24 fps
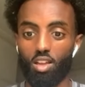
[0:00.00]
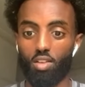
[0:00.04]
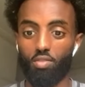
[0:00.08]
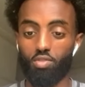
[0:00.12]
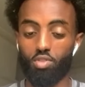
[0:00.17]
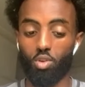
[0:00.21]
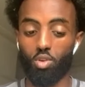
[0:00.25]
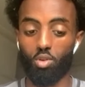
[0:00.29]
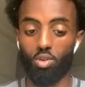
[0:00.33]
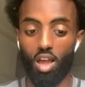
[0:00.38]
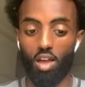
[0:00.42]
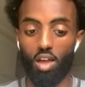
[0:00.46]
If
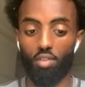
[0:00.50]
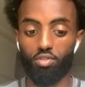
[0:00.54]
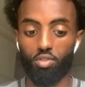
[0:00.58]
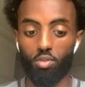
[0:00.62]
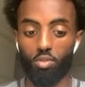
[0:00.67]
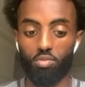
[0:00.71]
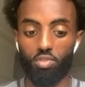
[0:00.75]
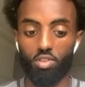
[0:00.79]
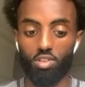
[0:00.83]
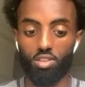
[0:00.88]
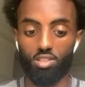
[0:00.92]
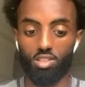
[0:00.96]
you don't have
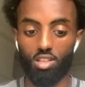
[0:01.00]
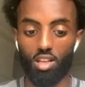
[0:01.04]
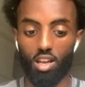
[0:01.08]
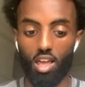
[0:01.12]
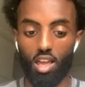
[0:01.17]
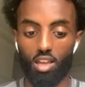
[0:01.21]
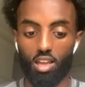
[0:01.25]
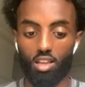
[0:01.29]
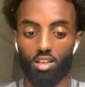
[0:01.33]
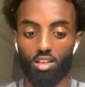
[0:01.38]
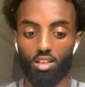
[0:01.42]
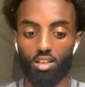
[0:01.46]
something to
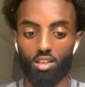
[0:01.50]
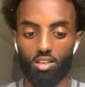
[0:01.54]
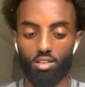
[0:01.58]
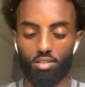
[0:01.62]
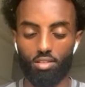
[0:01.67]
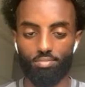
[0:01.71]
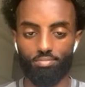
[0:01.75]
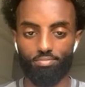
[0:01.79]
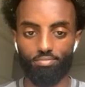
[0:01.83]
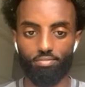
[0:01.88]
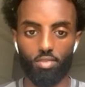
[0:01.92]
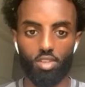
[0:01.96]
like
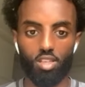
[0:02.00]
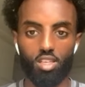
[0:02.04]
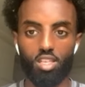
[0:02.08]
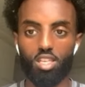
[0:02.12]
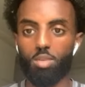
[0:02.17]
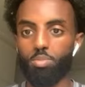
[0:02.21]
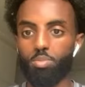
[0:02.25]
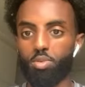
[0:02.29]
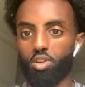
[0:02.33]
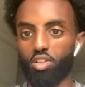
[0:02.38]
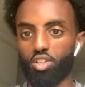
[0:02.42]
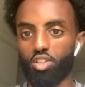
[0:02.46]

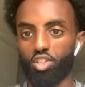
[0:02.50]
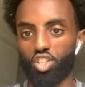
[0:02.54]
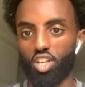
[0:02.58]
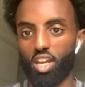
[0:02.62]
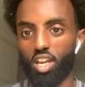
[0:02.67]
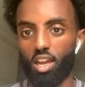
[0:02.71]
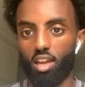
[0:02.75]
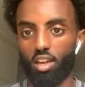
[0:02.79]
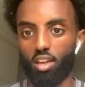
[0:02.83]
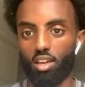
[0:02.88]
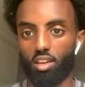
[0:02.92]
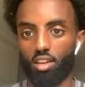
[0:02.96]
keep you in
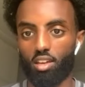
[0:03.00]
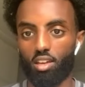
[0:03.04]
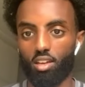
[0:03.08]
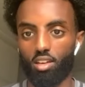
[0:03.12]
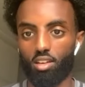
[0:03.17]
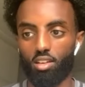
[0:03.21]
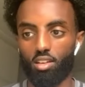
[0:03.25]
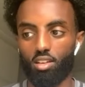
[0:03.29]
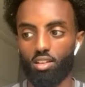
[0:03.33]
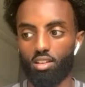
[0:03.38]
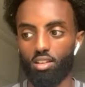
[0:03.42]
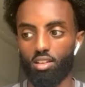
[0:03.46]
check,
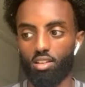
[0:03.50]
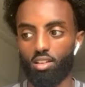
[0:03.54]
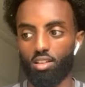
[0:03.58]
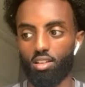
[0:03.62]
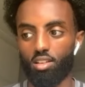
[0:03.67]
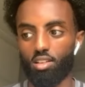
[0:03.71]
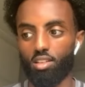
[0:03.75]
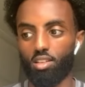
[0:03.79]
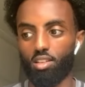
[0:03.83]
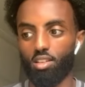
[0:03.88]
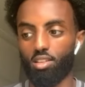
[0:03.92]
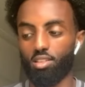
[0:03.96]

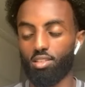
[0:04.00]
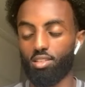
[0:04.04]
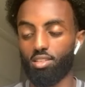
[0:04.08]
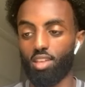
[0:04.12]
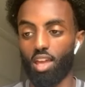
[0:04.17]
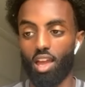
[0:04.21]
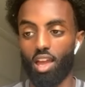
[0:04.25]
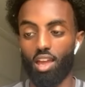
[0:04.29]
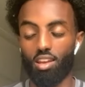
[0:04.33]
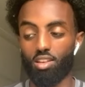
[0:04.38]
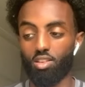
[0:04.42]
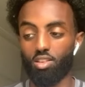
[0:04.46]

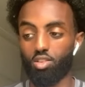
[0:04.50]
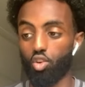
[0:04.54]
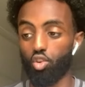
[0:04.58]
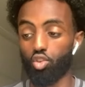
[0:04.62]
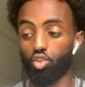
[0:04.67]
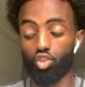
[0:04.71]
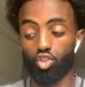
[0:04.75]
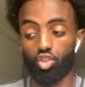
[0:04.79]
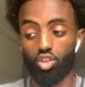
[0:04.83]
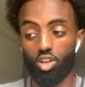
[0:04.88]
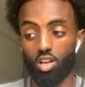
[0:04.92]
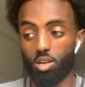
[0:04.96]
then
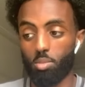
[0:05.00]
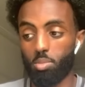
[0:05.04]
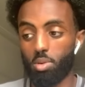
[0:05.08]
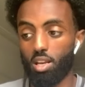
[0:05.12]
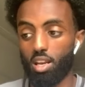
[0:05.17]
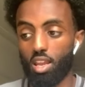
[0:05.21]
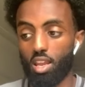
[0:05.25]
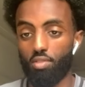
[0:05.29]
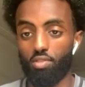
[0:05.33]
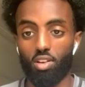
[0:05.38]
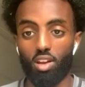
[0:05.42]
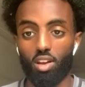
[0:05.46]
you're just gonna be
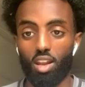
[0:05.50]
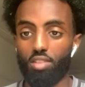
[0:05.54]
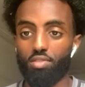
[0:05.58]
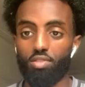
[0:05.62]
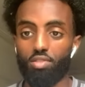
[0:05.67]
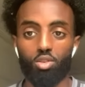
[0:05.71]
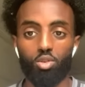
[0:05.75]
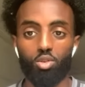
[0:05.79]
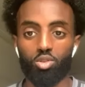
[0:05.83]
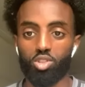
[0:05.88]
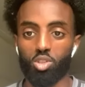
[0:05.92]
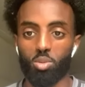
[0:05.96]
living
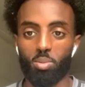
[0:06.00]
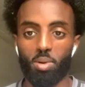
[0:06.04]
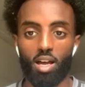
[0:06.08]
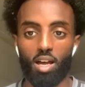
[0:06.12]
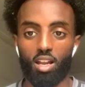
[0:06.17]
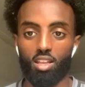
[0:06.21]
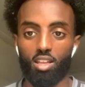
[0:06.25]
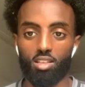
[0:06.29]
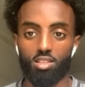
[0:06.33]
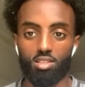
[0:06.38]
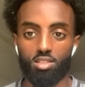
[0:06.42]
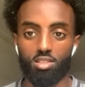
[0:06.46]
life on
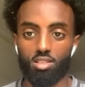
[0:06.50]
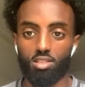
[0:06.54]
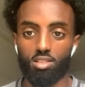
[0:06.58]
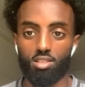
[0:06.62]
autopilot.